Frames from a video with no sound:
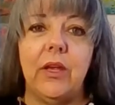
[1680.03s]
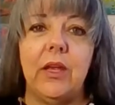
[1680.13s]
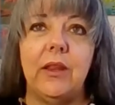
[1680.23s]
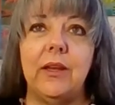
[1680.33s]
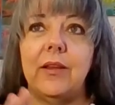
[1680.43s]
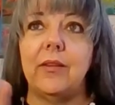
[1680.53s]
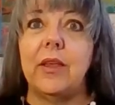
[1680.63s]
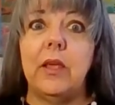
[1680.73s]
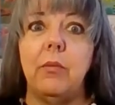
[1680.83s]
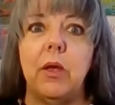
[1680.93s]
it and it
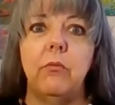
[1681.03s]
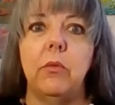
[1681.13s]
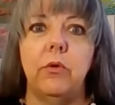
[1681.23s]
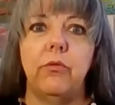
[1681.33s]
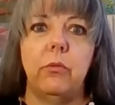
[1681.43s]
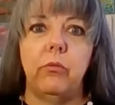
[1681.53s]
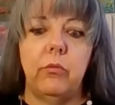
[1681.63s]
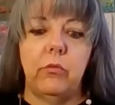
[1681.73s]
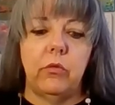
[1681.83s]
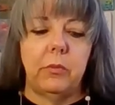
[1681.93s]
doesn't keep getting moved
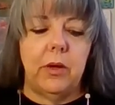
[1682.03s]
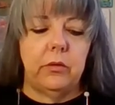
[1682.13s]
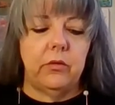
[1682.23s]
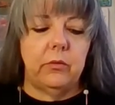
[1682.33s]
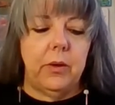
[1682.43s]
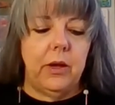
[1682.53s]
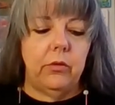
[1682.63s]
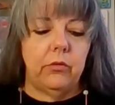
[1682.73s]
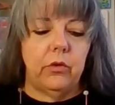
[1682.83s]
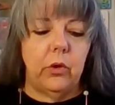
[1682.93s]
from spot to
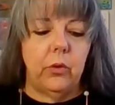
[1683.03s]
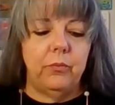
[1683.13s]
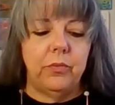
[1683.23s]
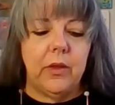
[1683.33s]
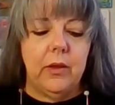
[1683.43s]
spot. So,